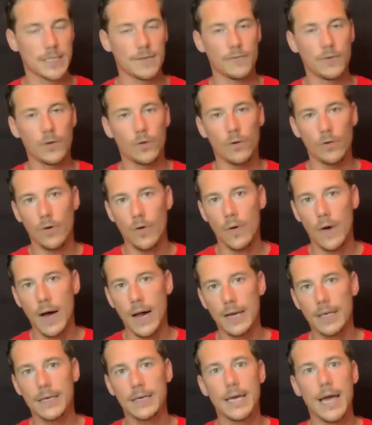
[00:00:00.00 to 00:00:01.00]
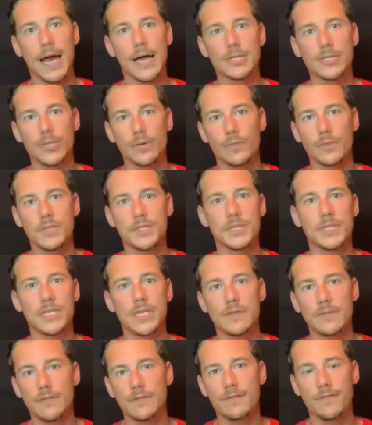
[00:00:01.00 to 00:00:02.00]
if you don't know how to catch and
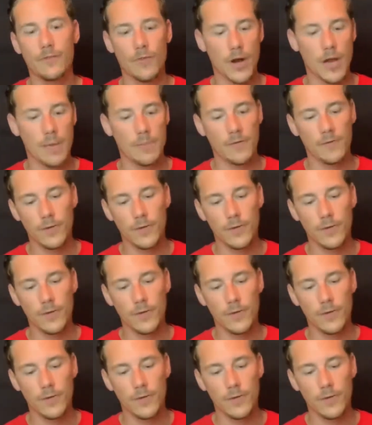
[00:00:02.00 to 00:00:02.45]
receive and frame,